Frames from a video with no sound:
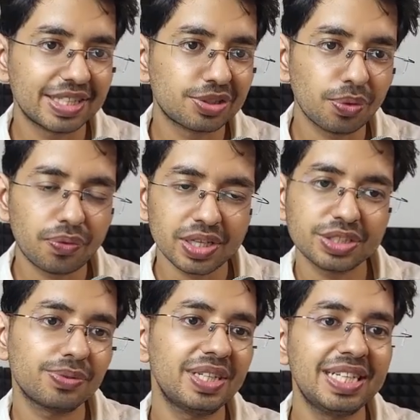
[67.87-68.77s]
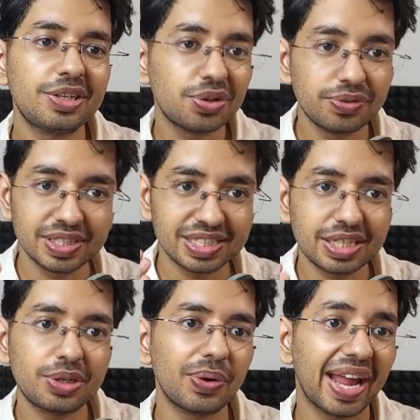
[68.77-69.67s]
so first we need to
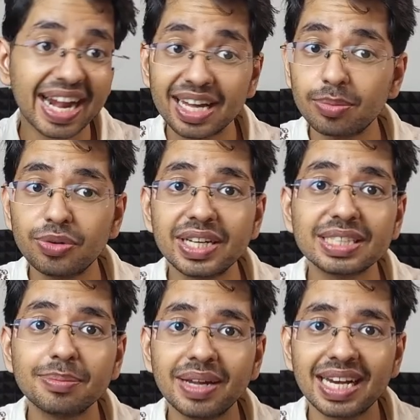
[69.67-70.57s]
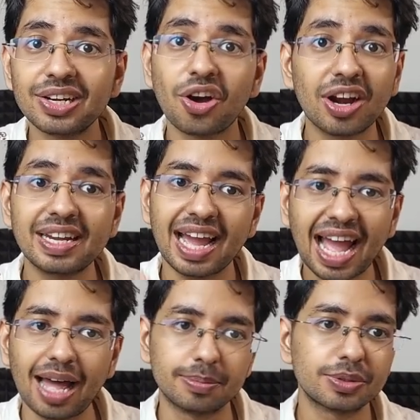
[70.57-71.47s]
visit to
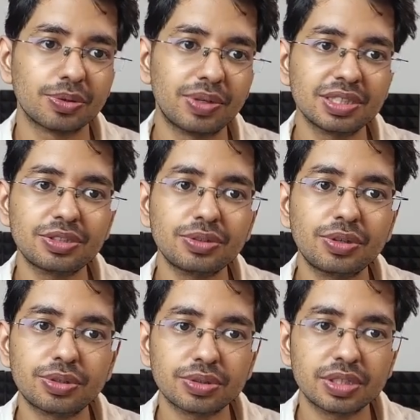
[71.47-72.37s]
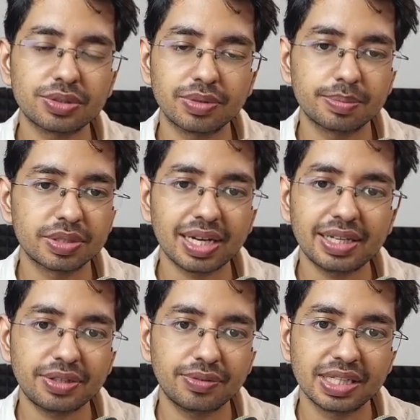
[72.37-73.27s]
awsmail.app. So once you go to this
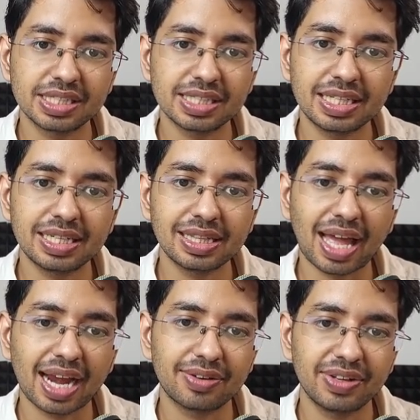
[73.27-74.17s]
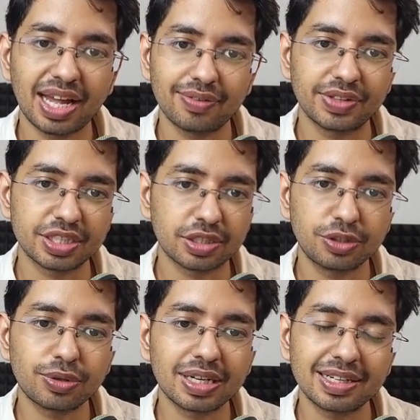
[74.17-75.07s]
website, you will see that we have this
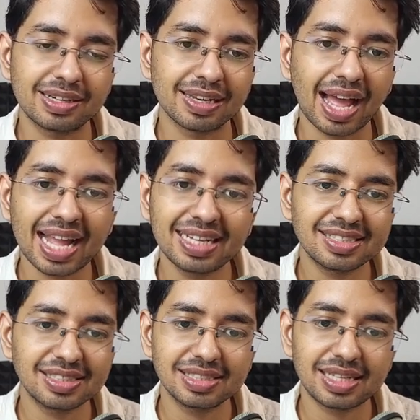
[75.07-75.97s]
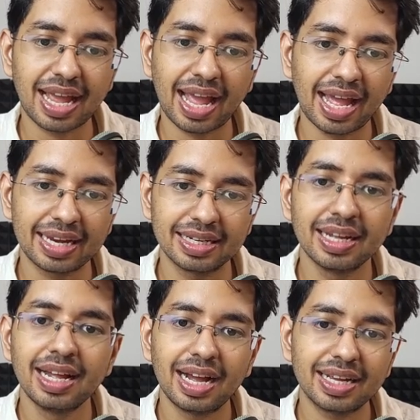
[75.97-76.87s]
cute little icon, and
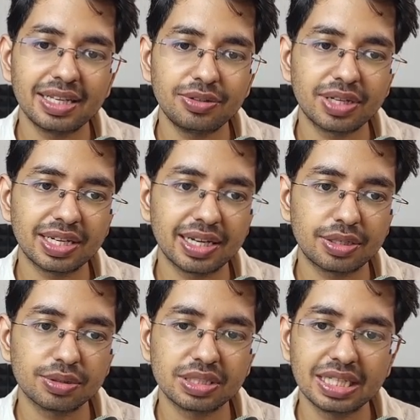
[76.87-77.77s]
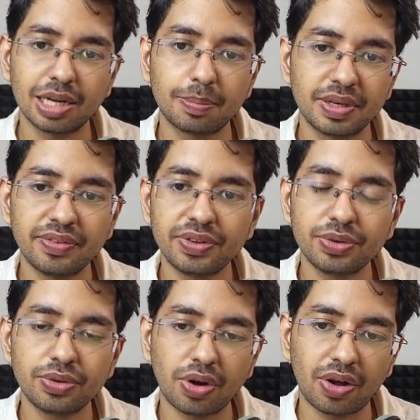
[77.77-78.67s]
again you can get to see a
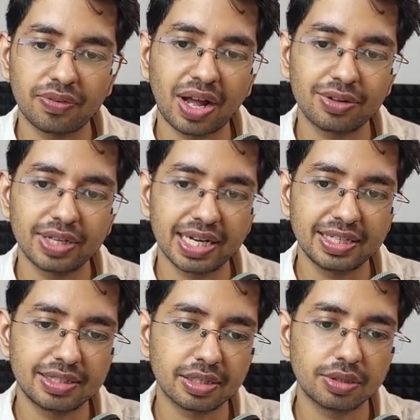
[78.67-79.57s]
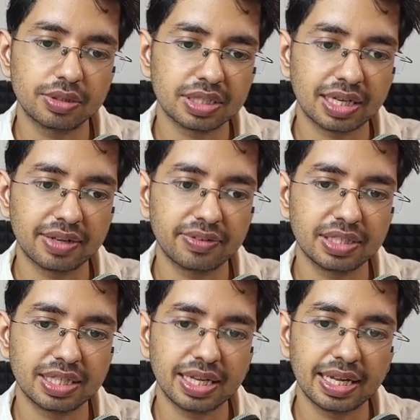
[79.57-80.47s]
preview of how the editor looks and
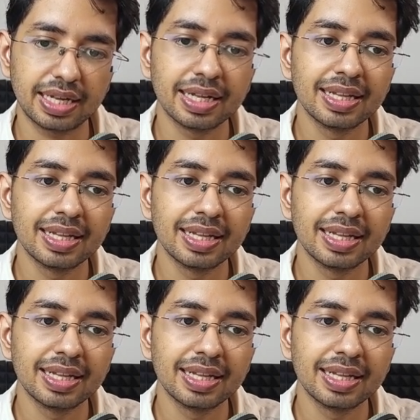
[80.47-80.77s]
everything.